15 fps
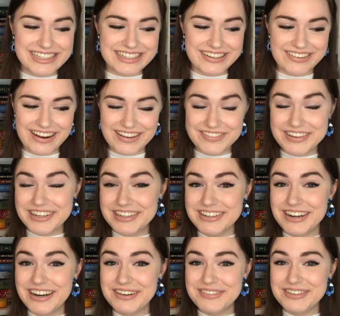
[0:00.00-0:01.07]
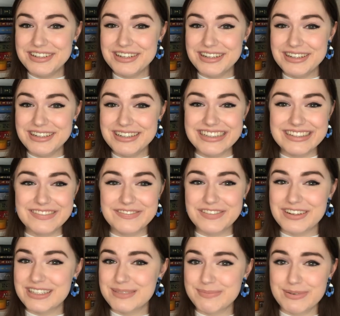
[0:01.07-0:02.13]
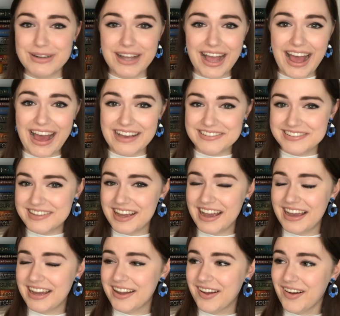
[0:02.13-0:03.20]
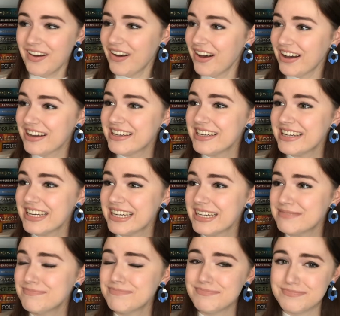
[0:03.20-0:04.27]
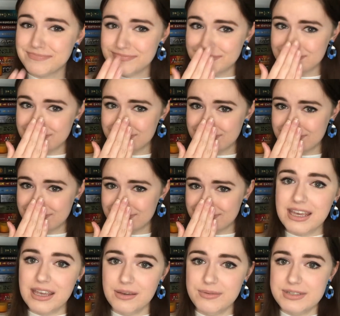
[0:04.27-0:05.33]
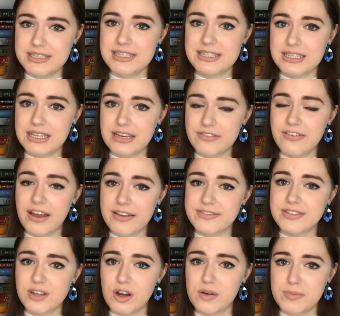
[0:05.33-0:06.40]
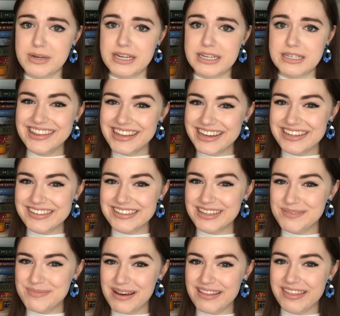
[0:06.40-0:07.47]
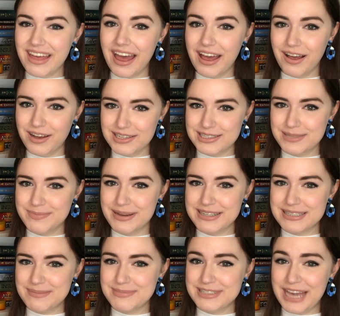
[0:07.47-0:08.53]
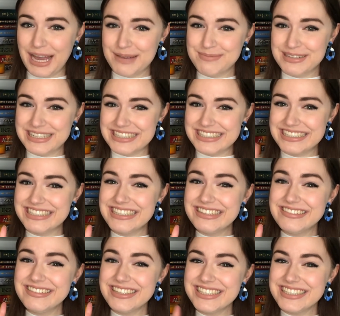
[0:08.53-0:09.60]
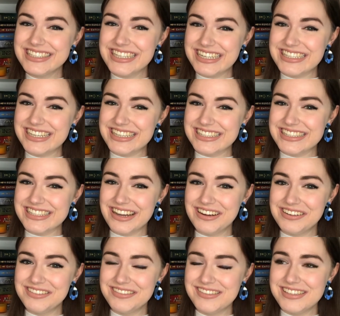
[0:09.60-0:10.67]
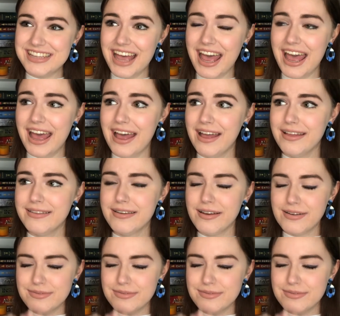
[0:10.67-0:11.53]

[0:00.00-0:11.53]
the graphic novel, the first book, hashtag hockey. It was easily a 5-star read. Later in the month, I also picked up Check Please 2, Sticks and Scones, and